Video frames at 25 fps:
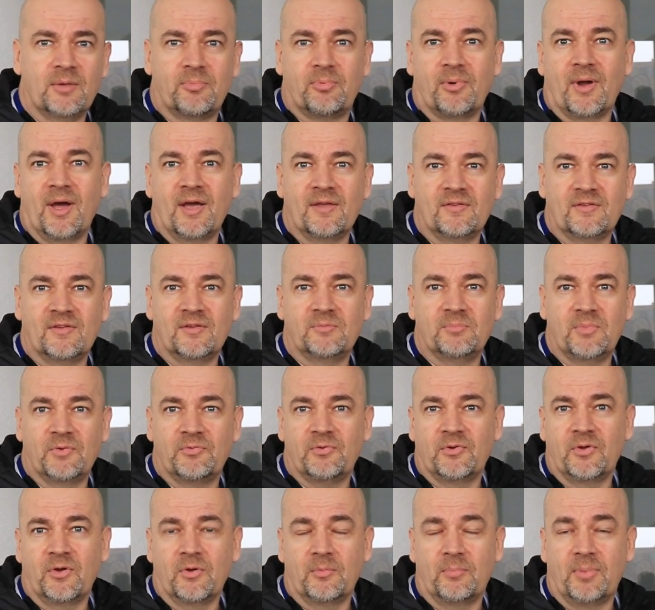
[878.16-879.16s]
the prices
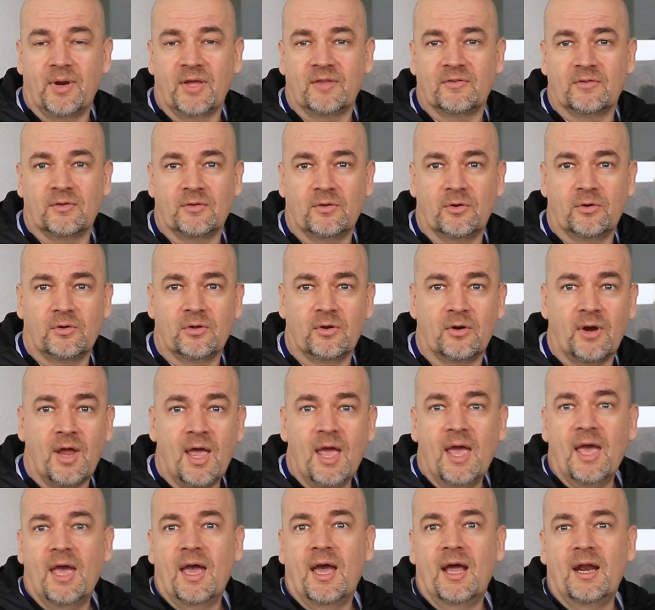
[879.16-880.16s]
before you place an order,
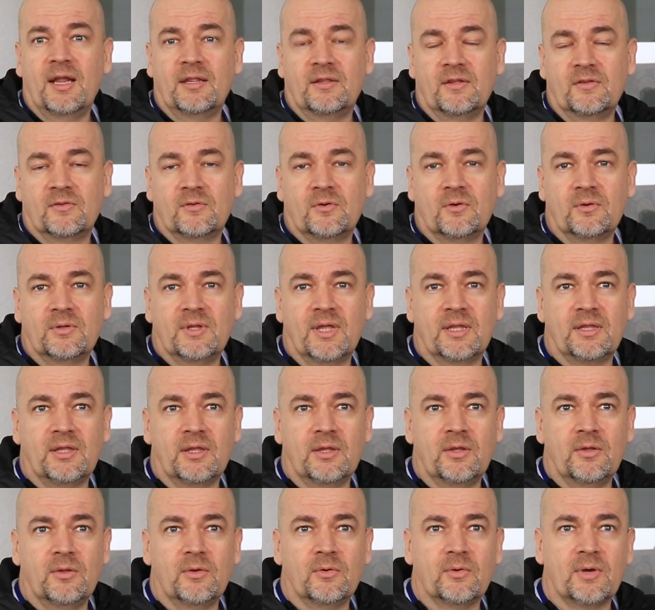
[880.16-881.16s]
and it is good that
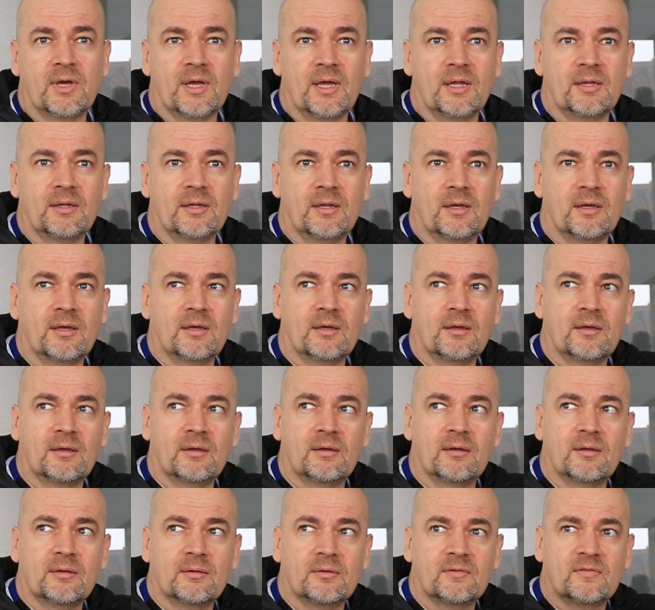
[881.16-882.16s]
you can
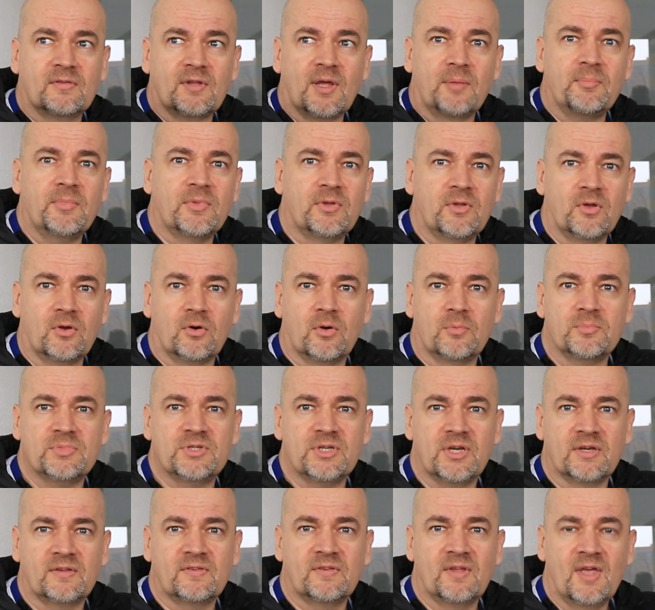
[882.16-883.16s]
uh, submit your
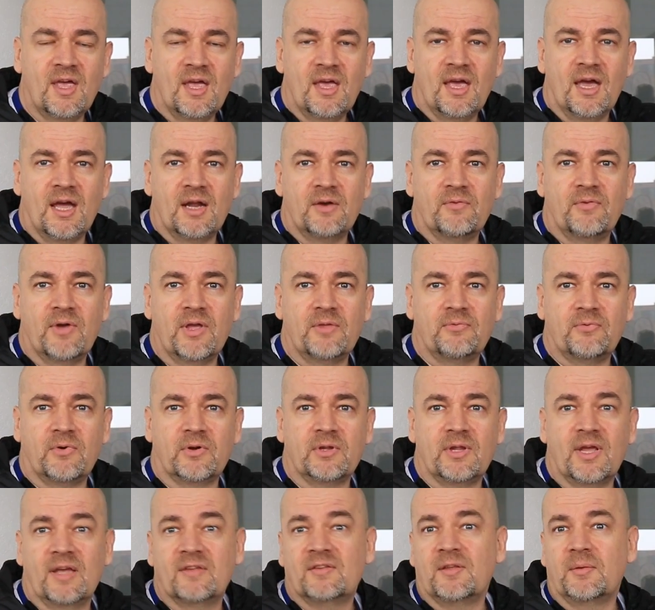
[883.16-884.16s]
objects and wait for
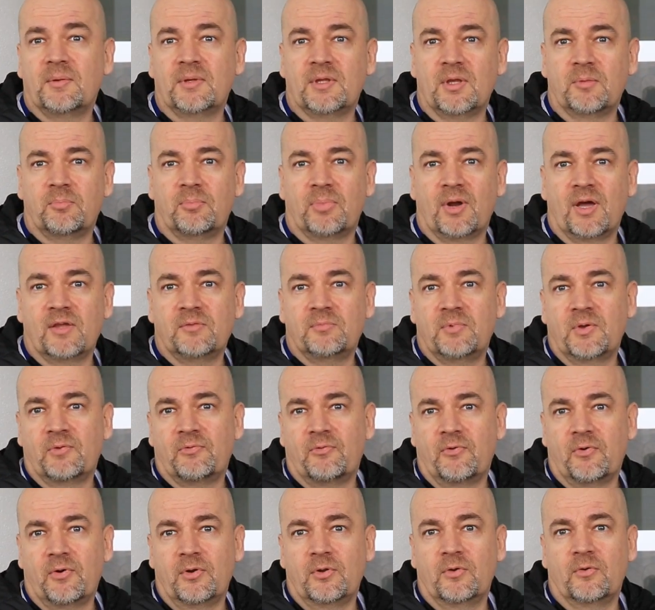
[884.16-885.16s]
the estimated price
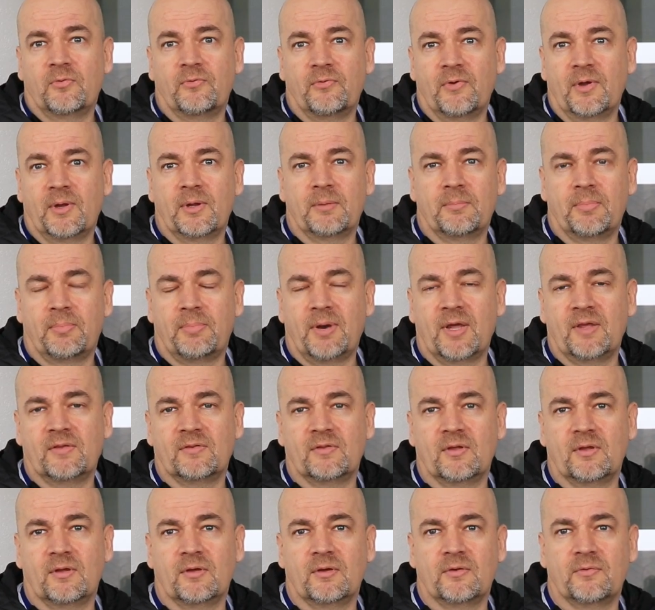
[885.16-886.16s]
before you place
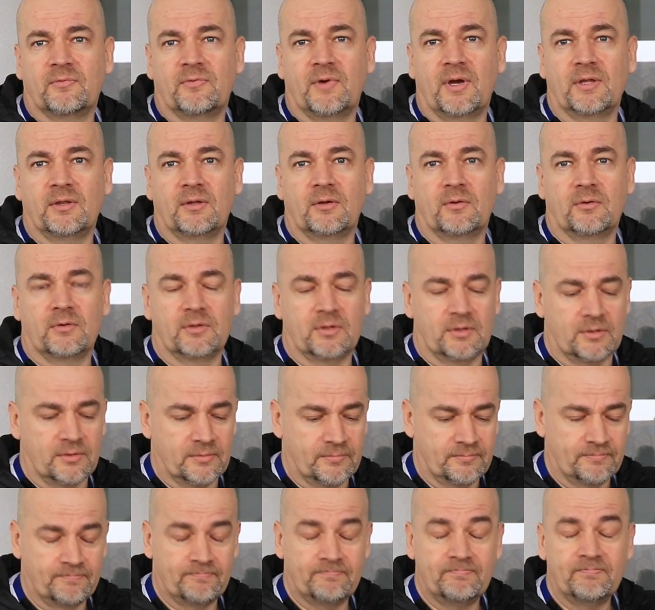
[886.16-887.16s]
the final order.
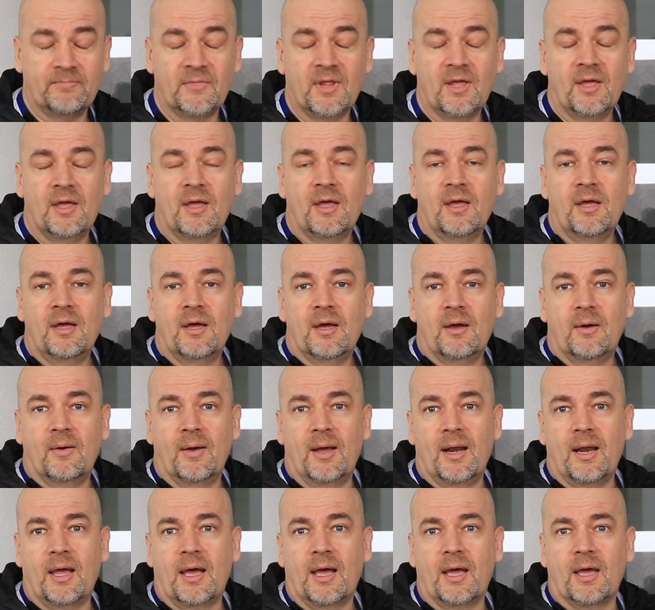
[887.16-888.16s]

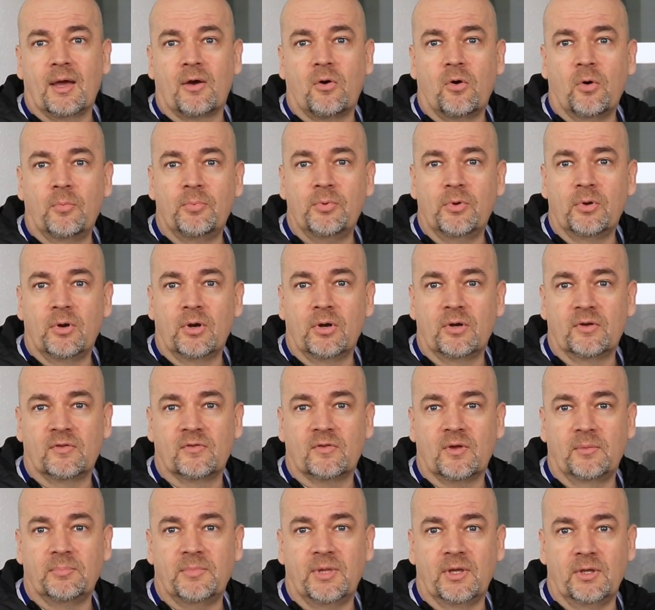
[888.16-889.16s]
Well, I hope you learned
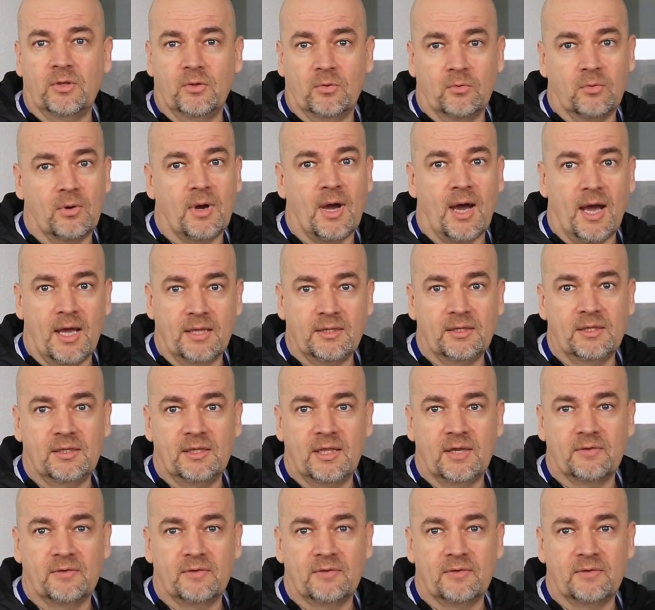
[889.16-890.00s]
something new. I did